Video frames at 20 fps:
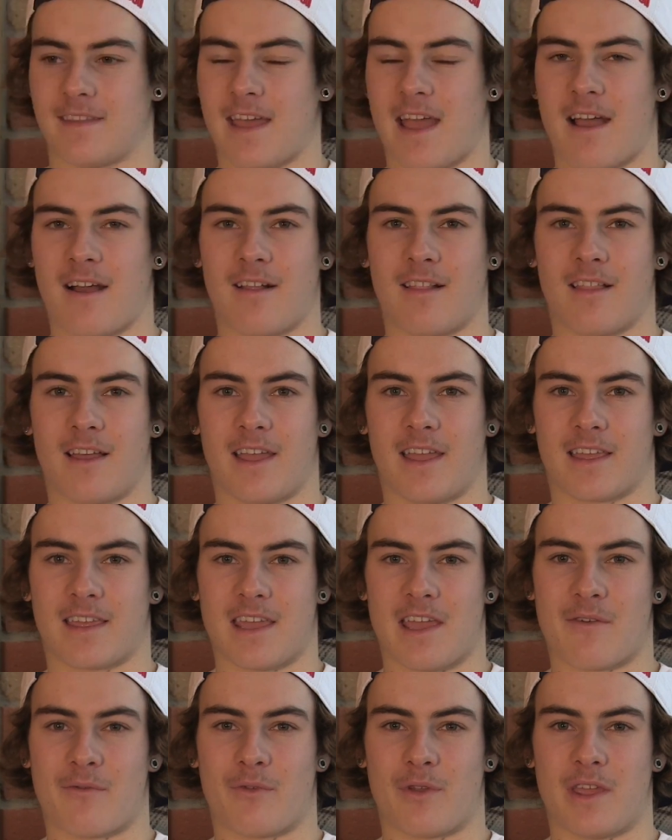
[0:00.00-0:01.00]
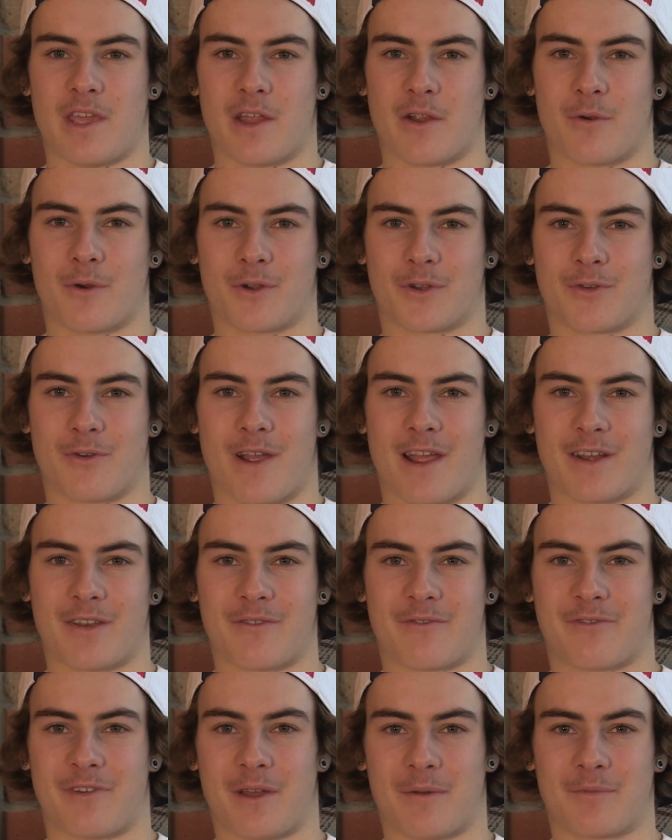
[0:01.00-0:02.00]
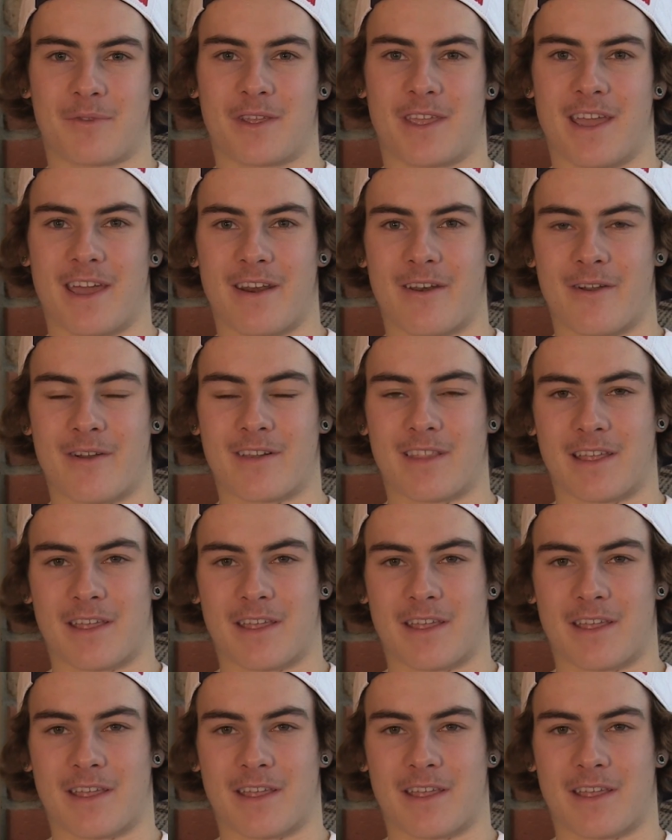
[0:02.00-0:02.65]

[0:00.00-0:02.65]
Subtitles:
Now, like every year, we're trying to film together,